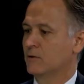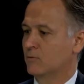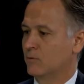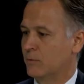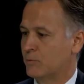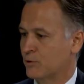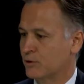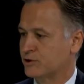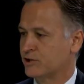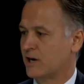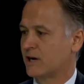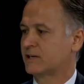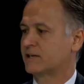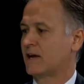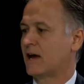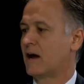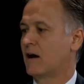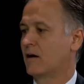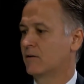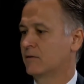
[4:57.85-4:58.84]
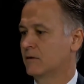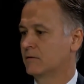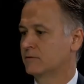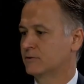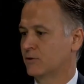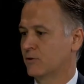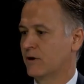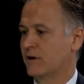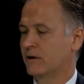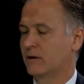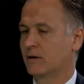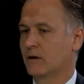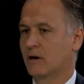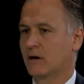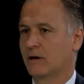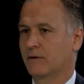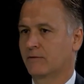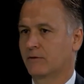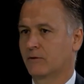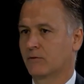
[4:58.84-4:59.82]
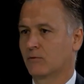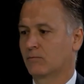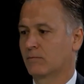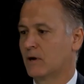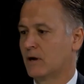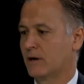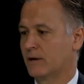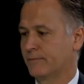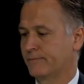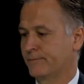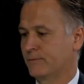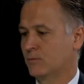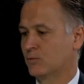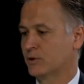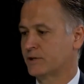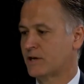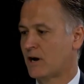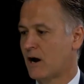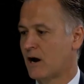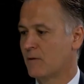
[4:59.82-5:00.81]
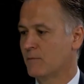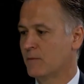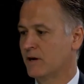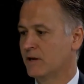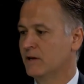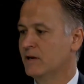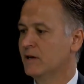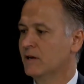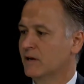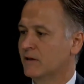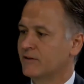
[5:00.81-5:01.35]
We project out during their retirement.